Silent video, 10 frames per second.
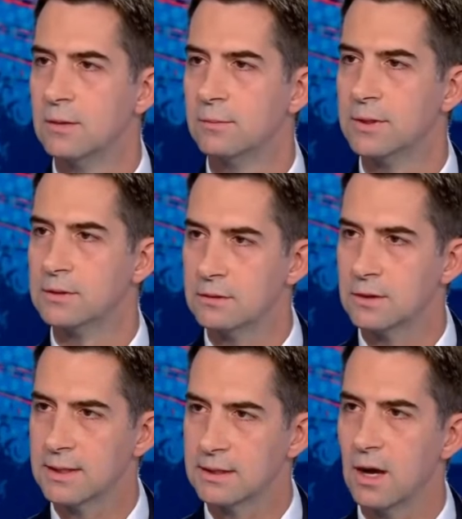But
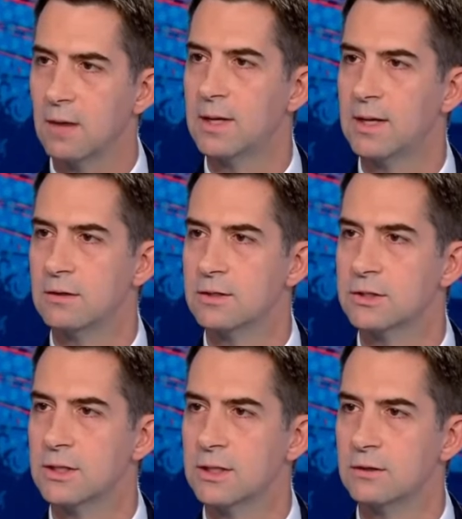again, Kamala Harris
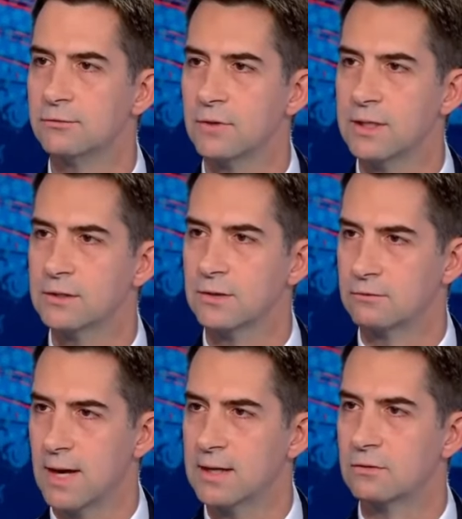and her friends on the
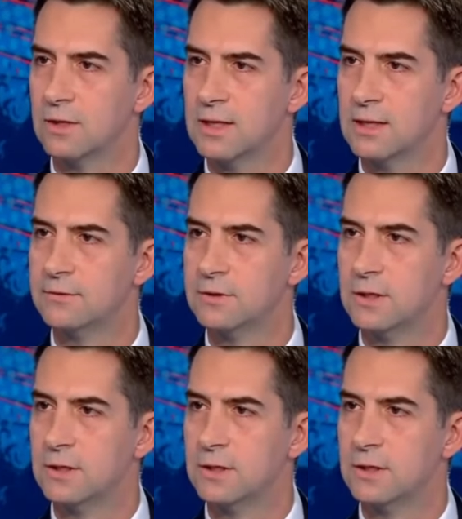radical left